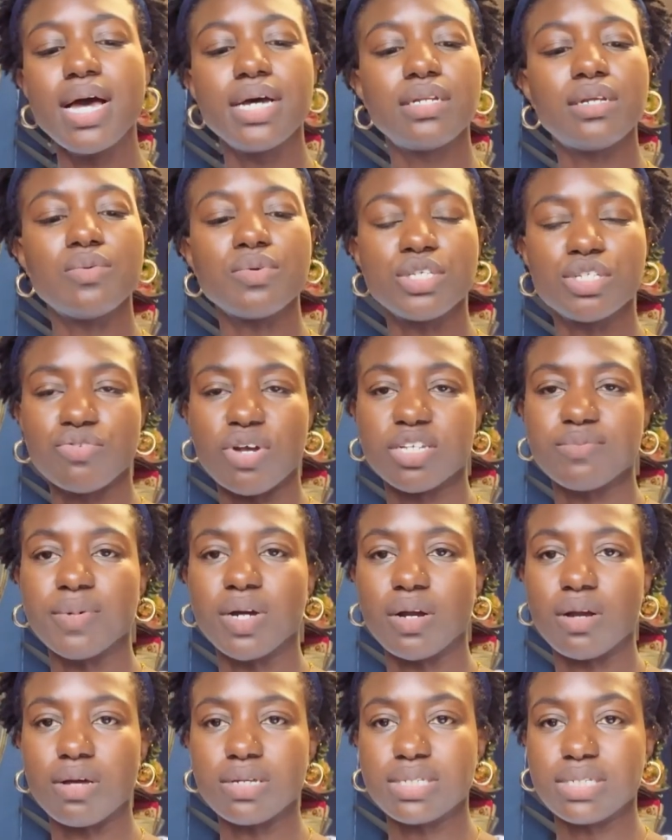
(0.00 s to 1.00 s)
don't want to scratch my
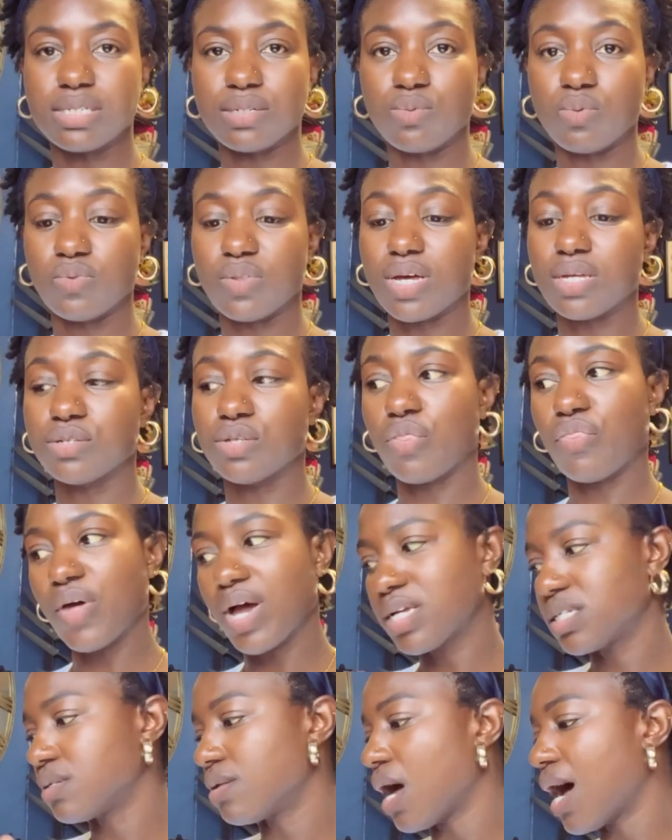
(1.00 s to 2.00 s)
glasses and all that. So
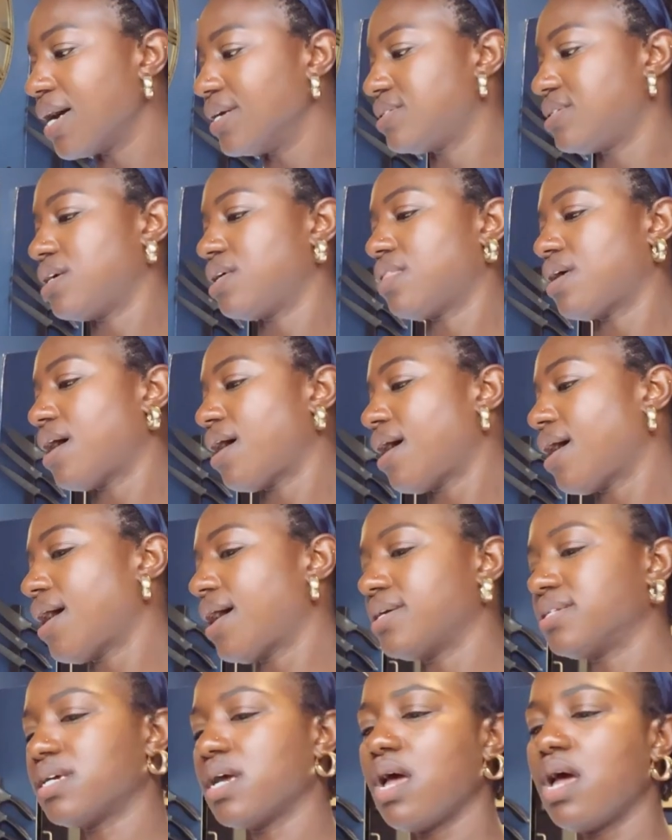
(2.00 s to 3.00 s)
that's the idea that I had.